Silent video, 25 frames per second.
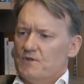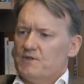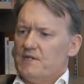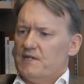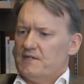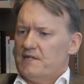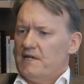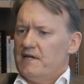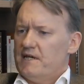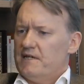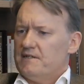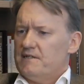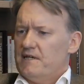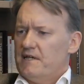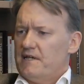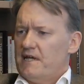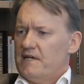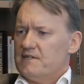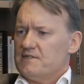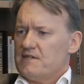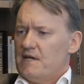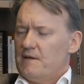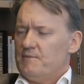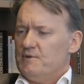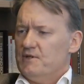yeah, that
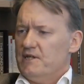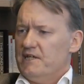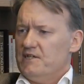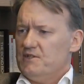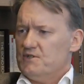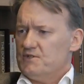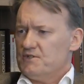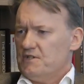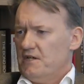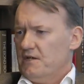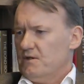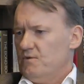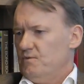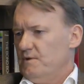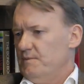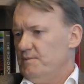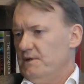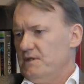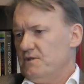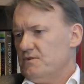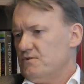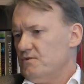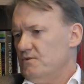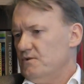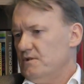has happened. Each cycle we've
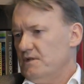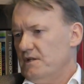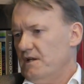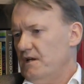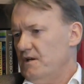been through in the